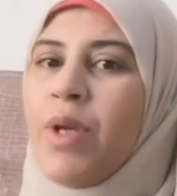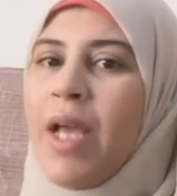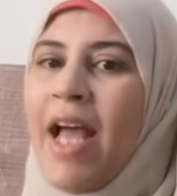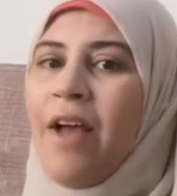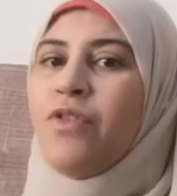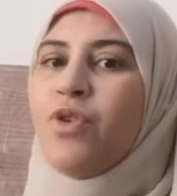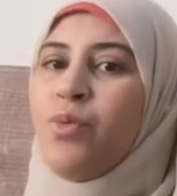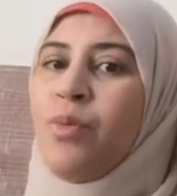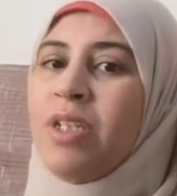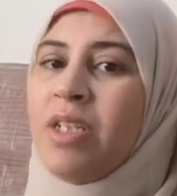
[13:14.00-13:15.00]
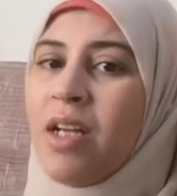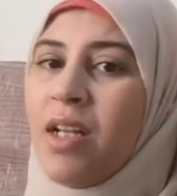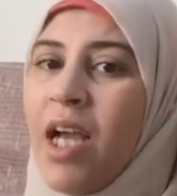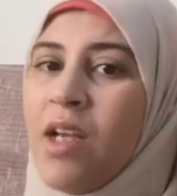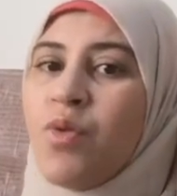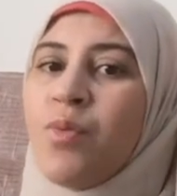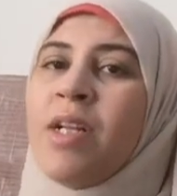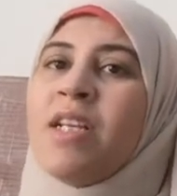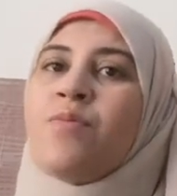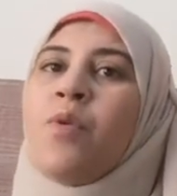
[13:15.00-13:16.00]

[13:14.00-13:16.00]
we have geometrical isomerism